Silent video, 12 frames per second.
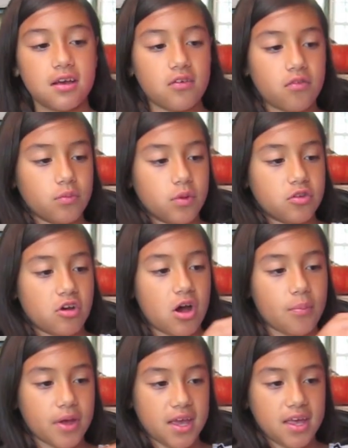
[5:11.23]
from the
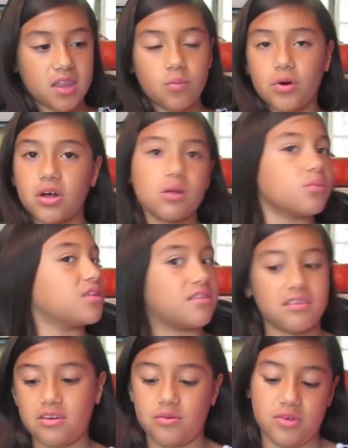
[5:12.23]
top and the bottom, it's
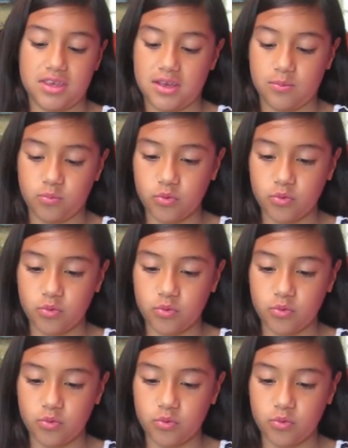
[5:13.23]
not really helpful.